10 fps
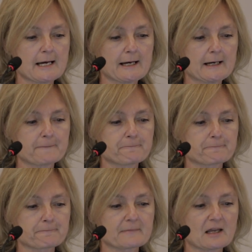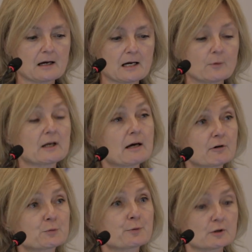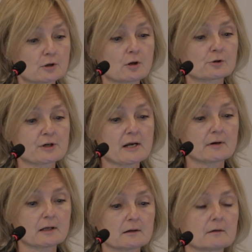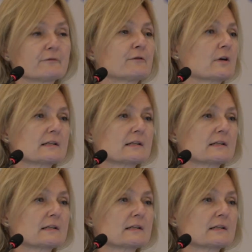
We encourage protocol sharing. For